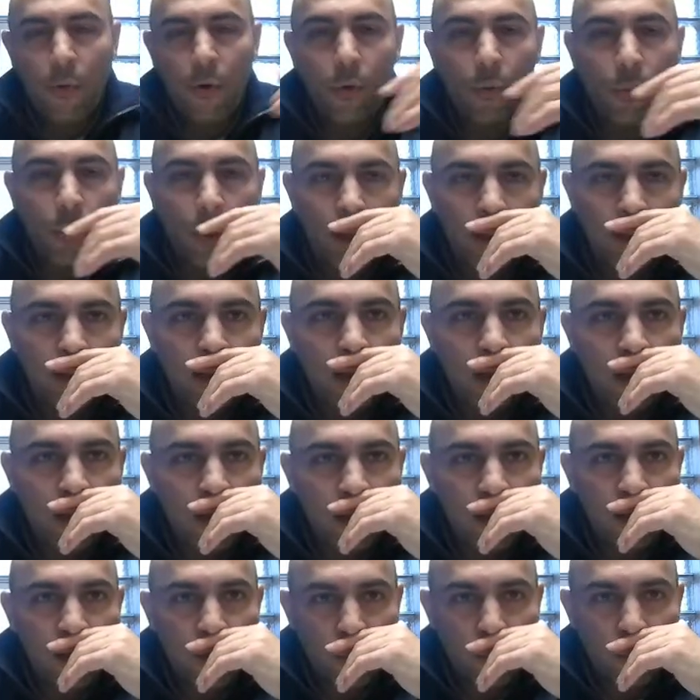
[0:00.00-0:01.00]
with
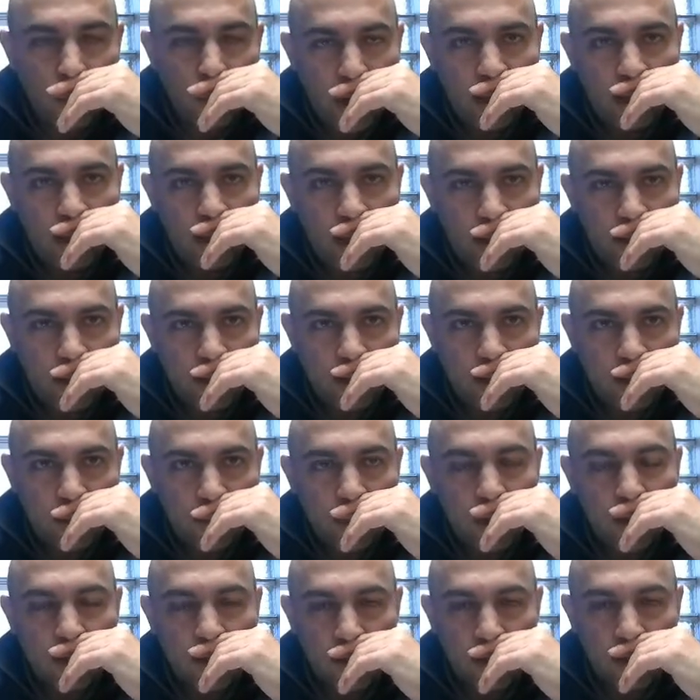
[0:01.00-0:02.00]
the weight loss and the
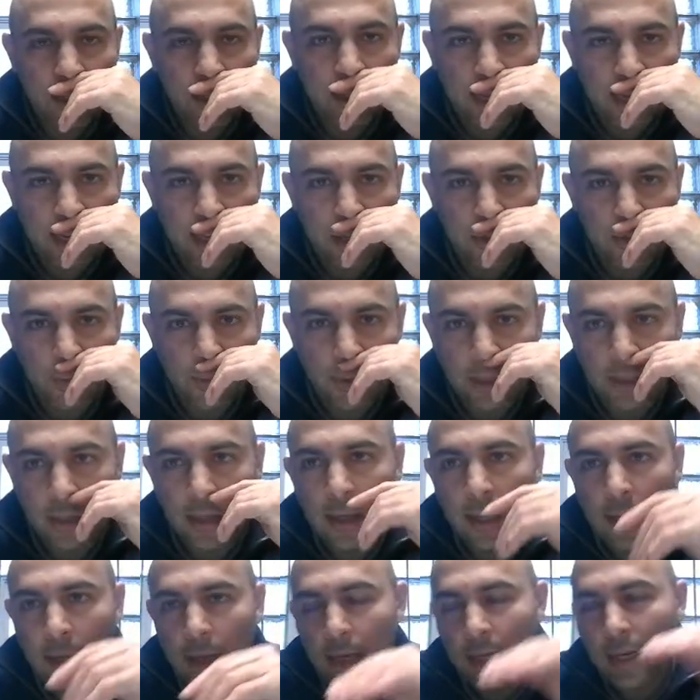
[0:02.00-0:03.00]
muscle enhancement?
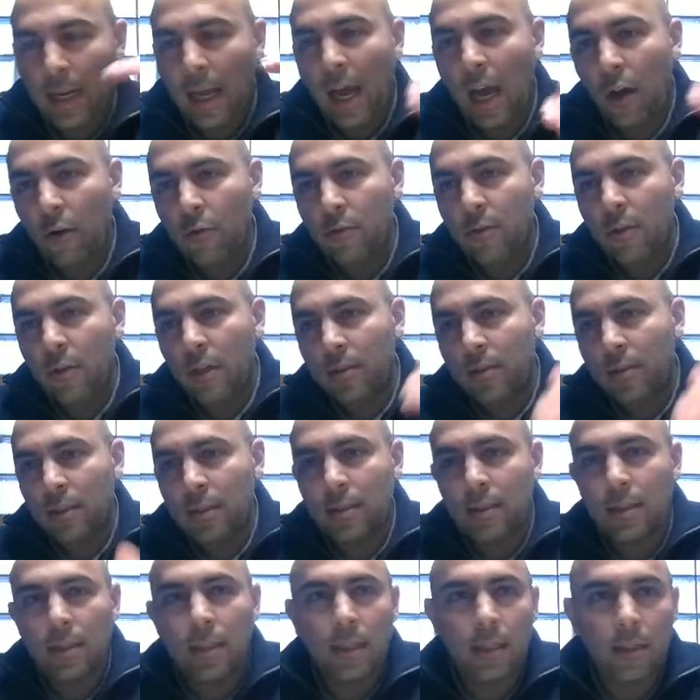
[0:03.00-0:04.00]
And how does
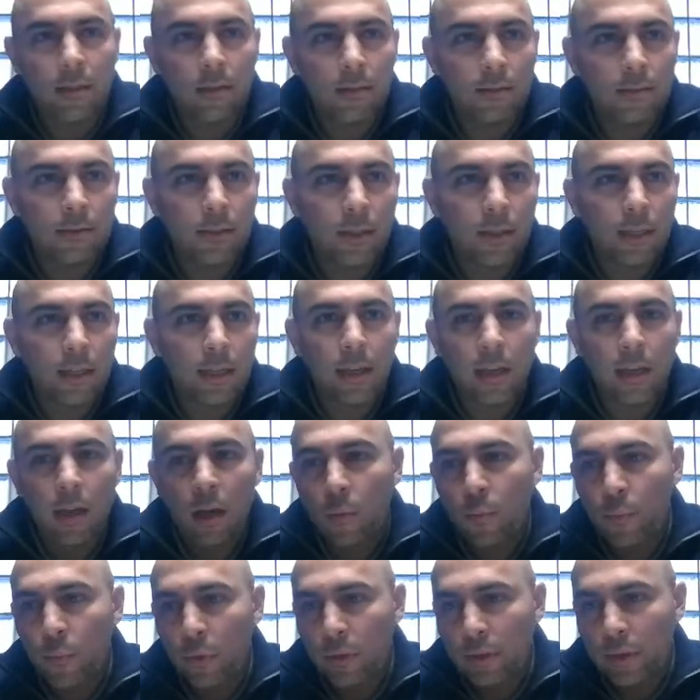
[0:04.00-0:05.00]
this clinical study
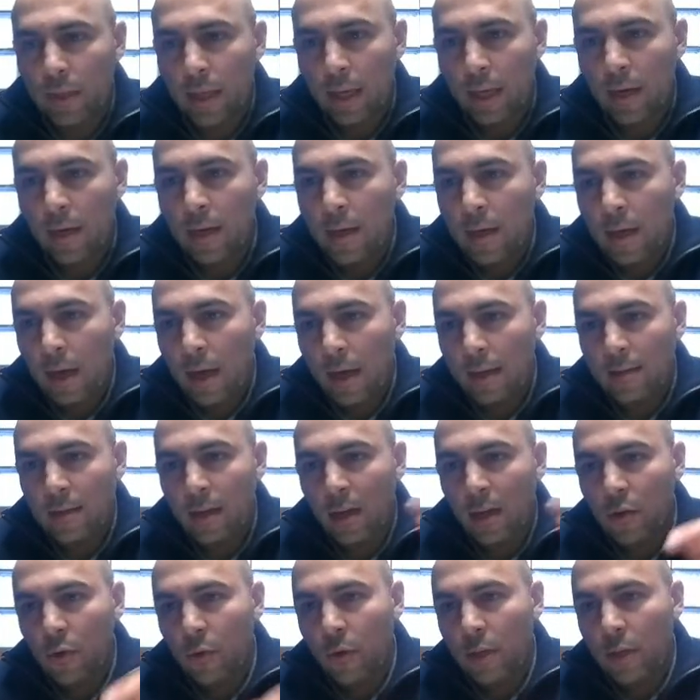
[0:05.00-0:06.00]
help with that? I saw
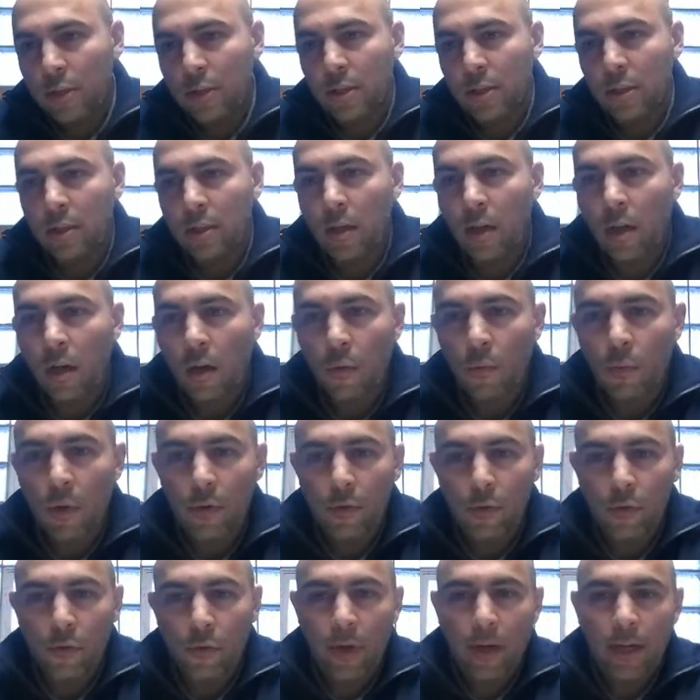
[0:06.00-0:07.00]
a question, when
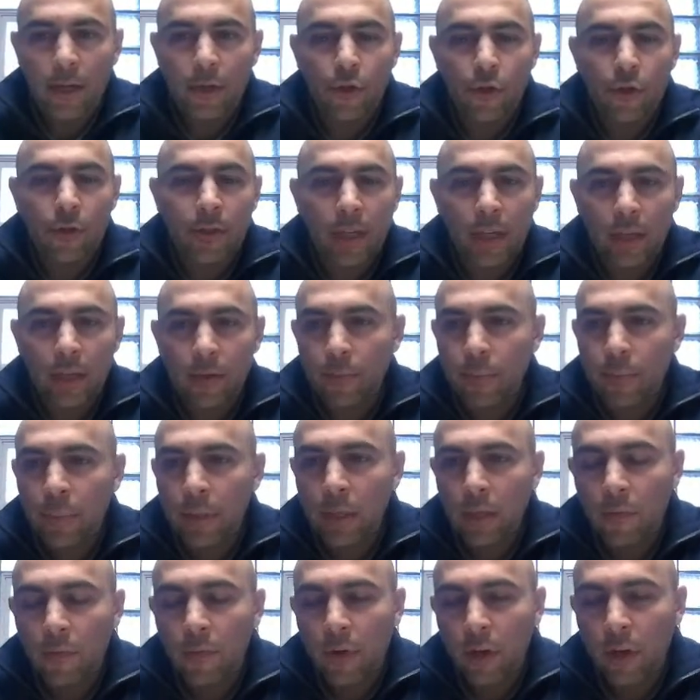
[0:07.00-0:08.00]
would retatrutide be
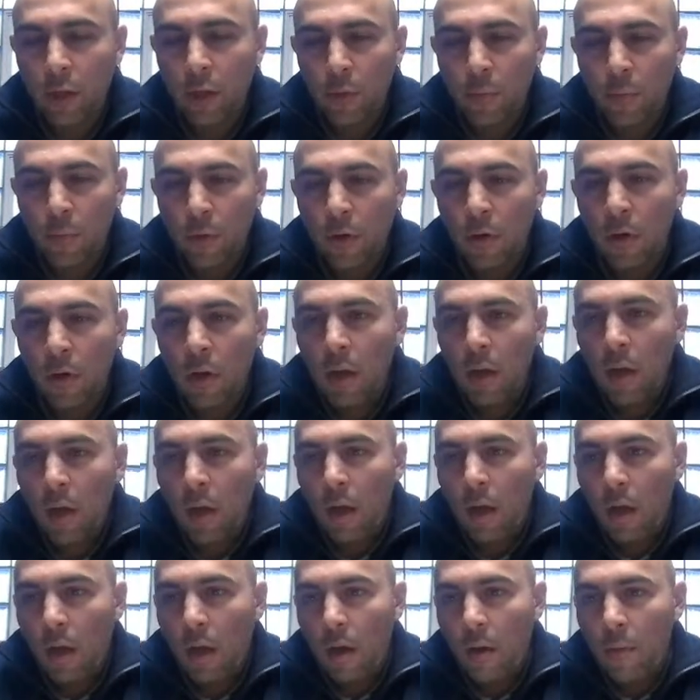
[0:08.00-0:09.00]
available?
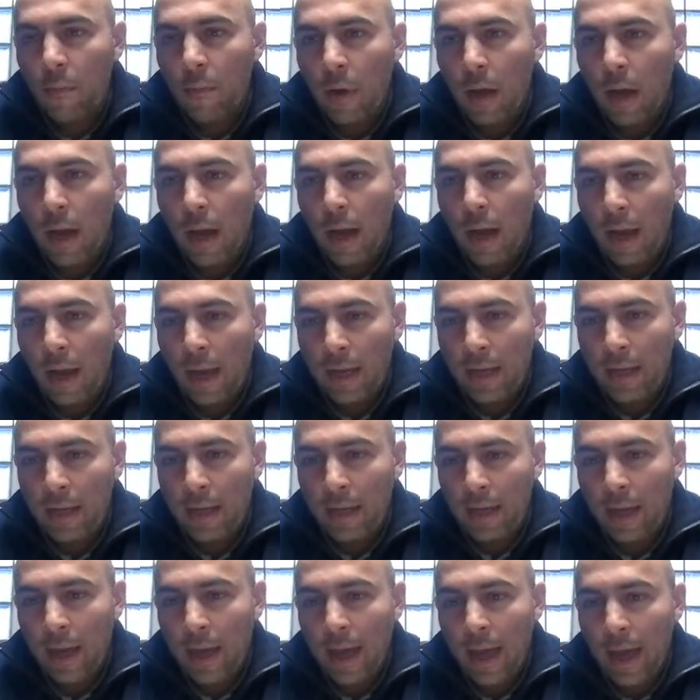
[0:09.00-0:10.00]
I
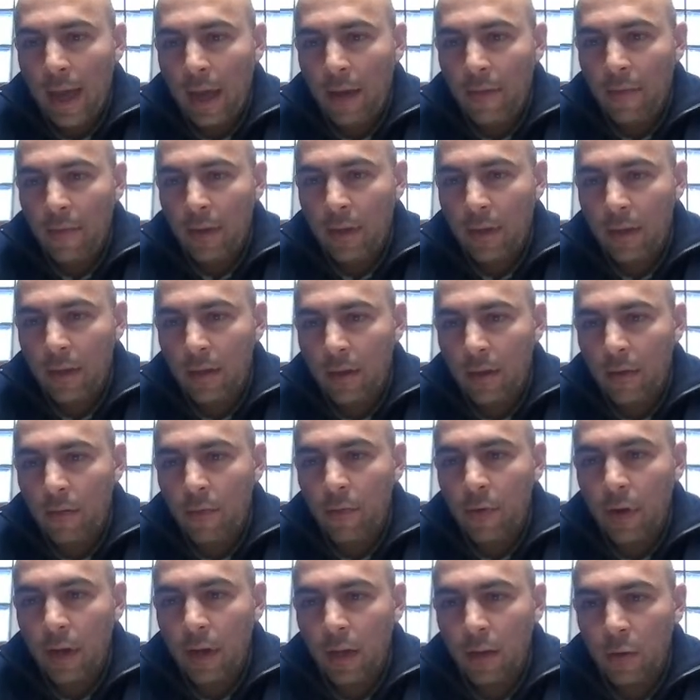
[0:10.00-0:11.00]
have it
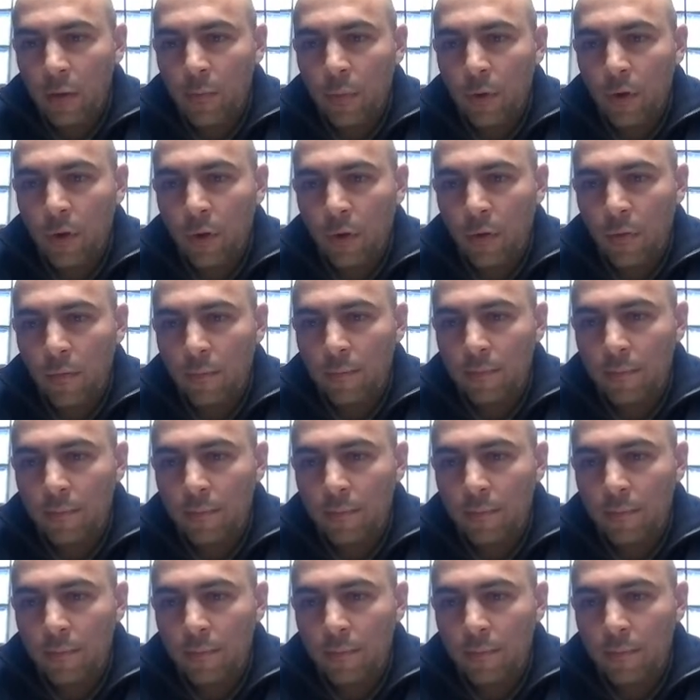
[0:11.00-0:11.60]
available